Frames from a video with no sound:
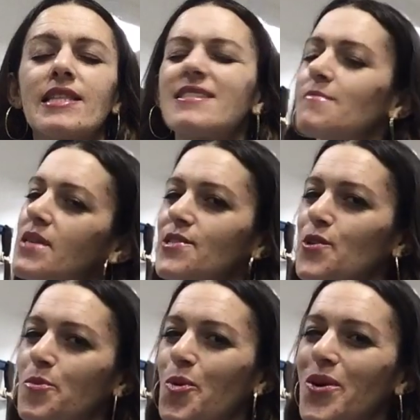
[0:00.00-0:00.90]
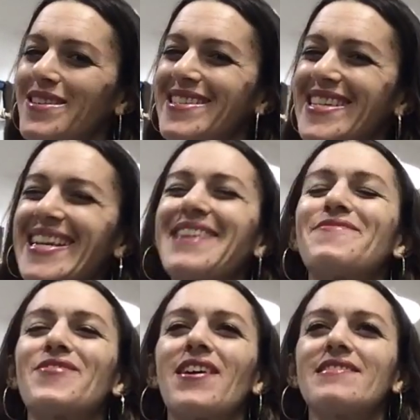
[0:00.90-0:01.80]
that's something so important
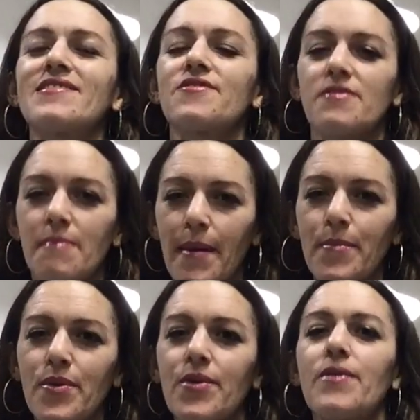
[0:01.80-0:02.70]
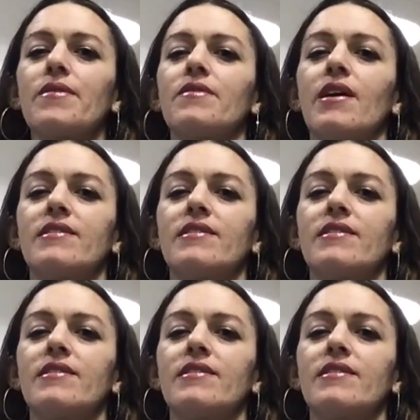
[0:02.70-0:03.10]
for us to remember